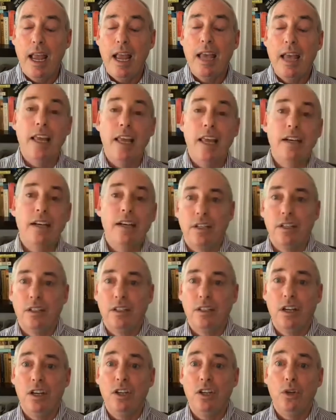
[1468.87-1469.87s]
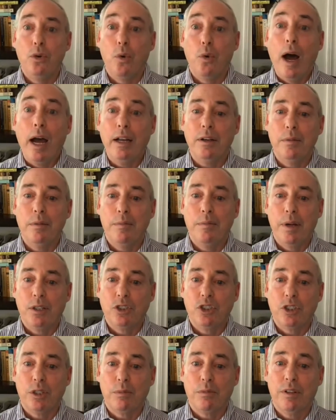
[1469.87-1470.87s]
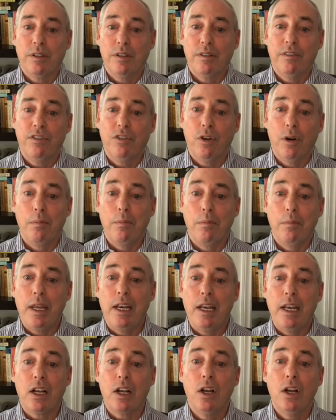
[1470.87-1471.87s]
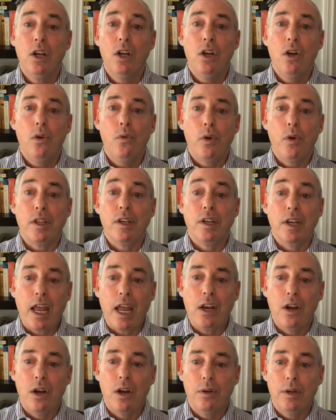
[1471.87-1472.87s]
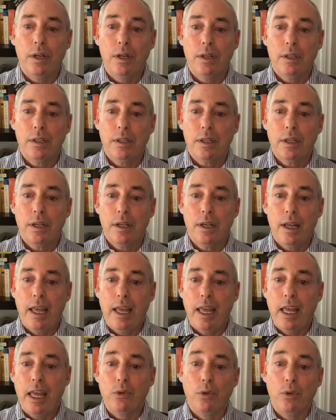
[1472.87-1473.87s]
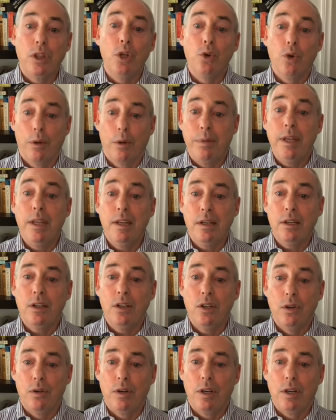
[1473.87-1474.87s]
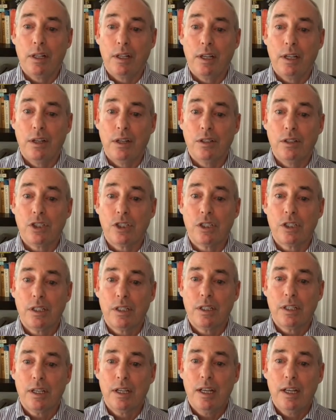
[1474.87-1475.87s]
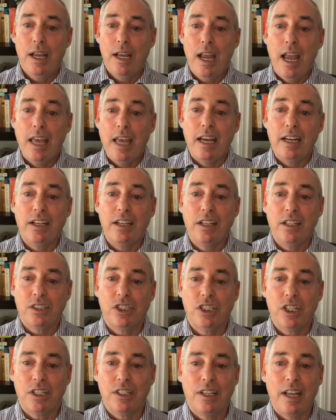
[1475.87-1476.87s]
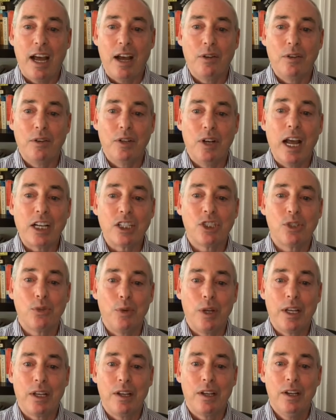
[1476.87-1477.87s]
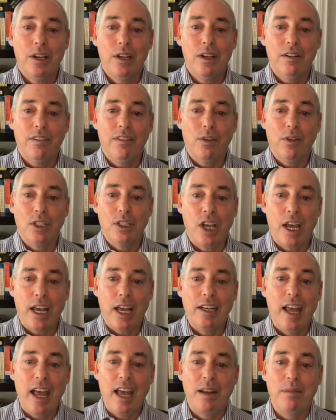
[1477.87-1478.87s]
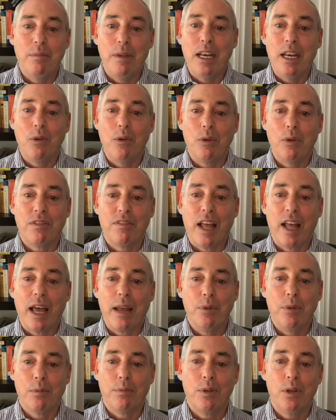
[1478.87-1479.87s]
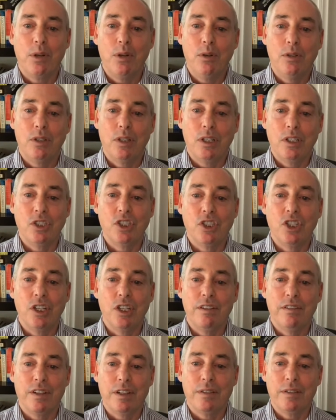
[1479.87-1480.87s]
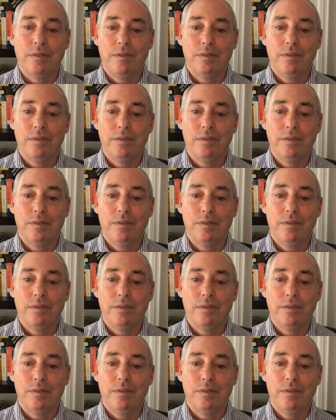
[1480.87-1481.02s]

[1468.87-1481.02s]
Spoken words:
And then he'll continue on to Belgium for a meeting with NATO and with European Union leaders. And then he'll sit down next week for his head-to-head meeting with Vladimir Putin in Geneva.